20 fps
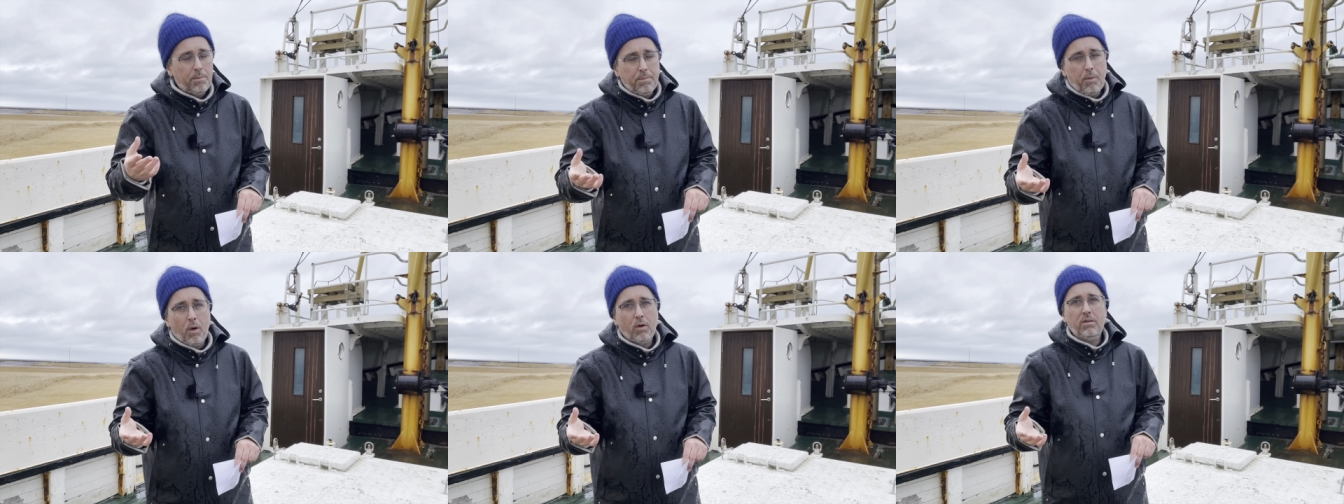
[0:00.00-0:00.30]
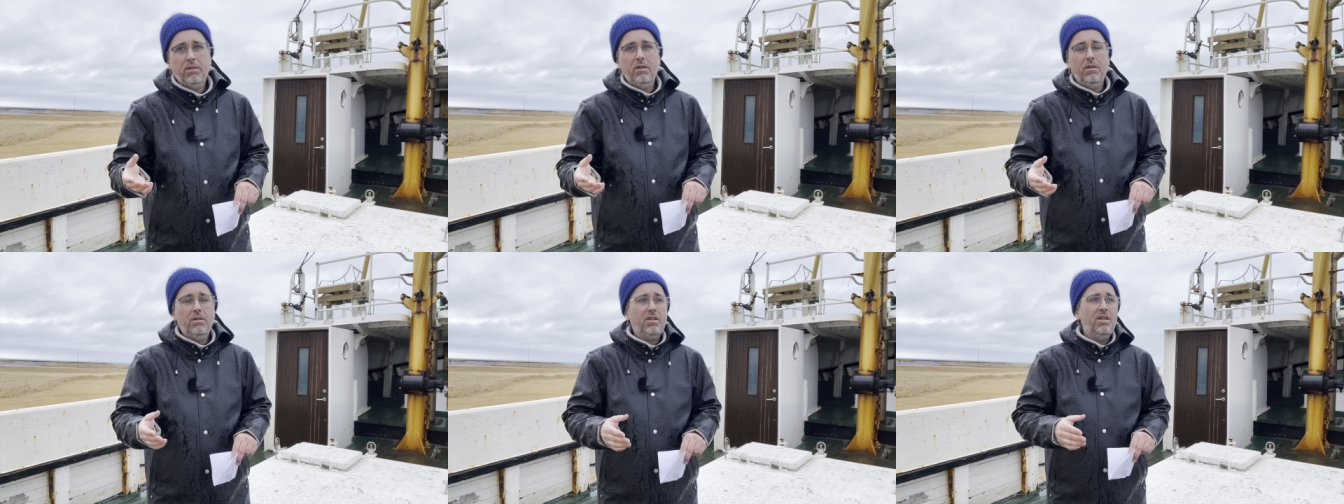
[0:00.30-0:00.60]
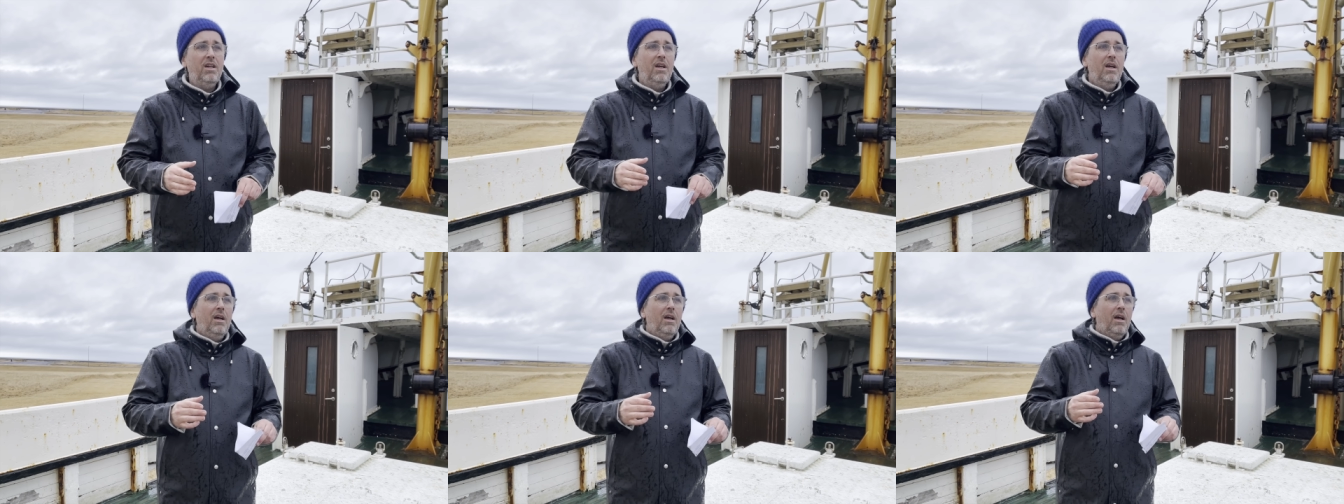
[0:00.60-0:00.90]
borders.
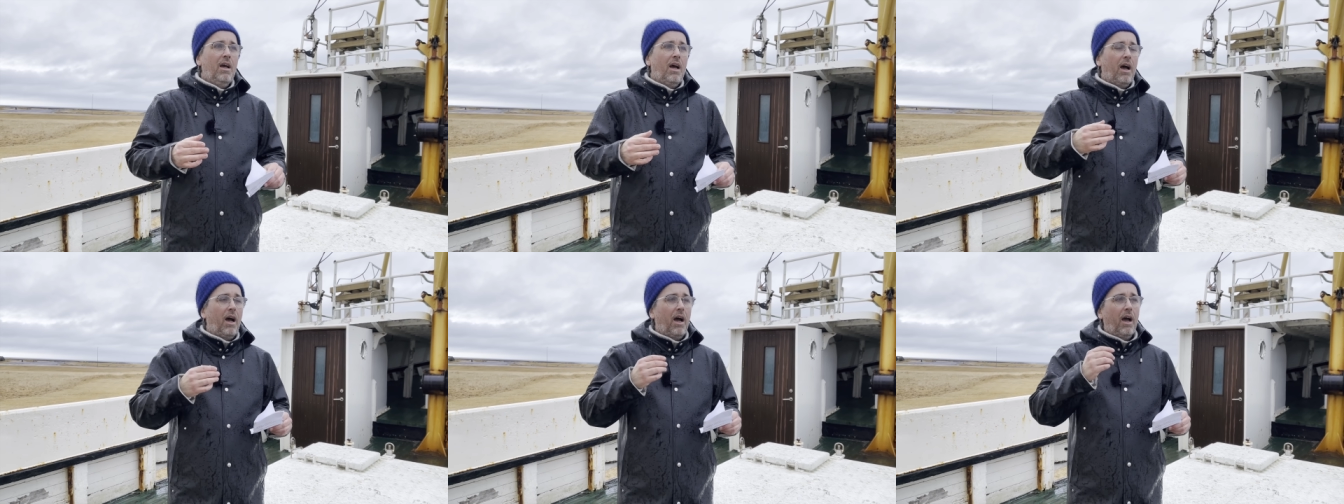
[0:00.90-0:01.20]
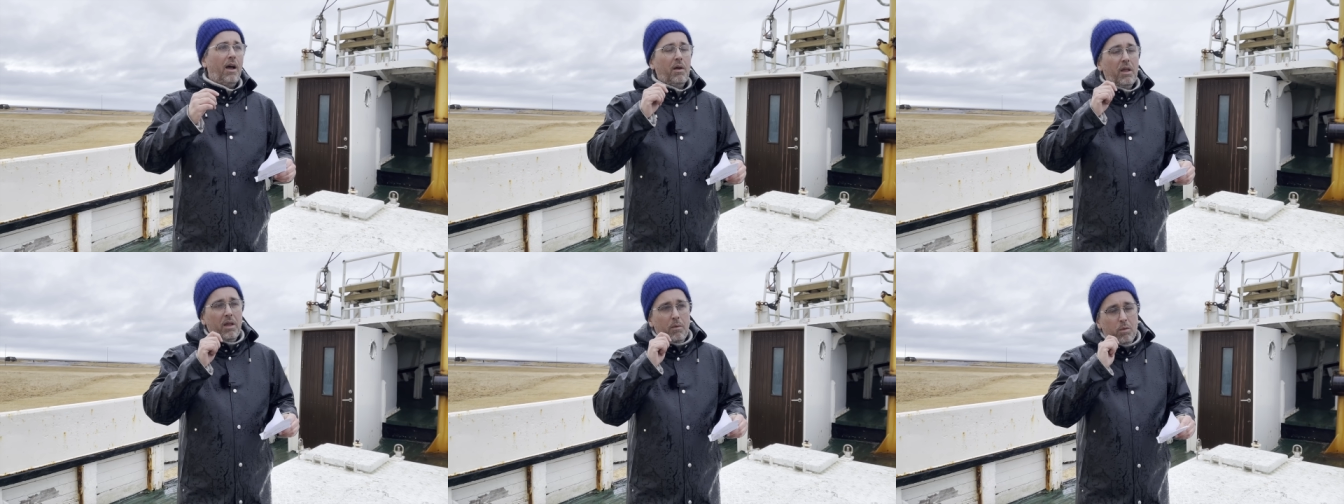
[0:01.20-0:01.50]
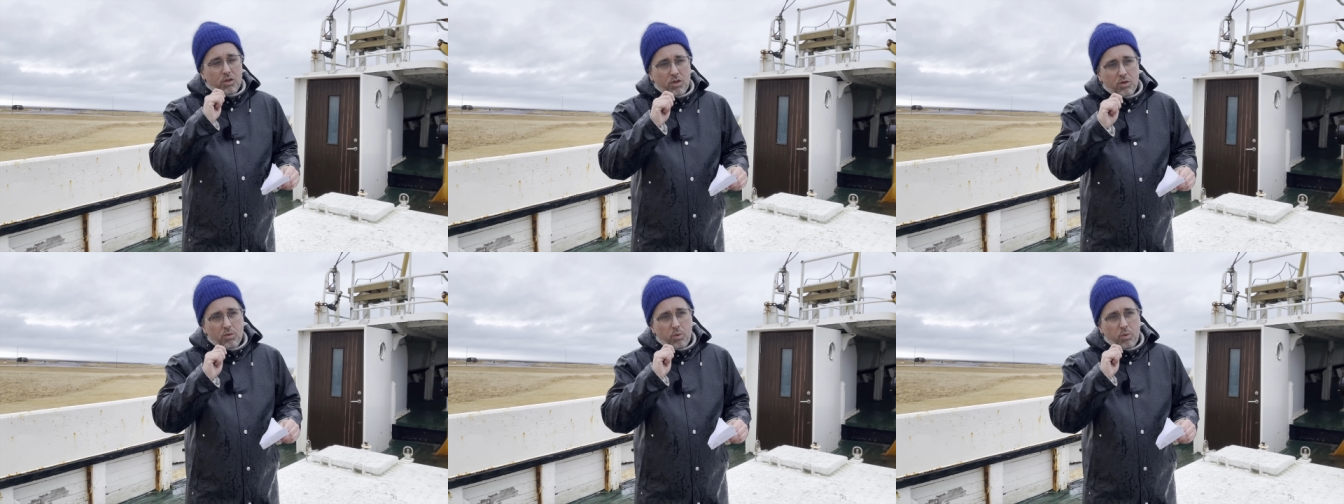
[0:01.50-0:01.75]
He was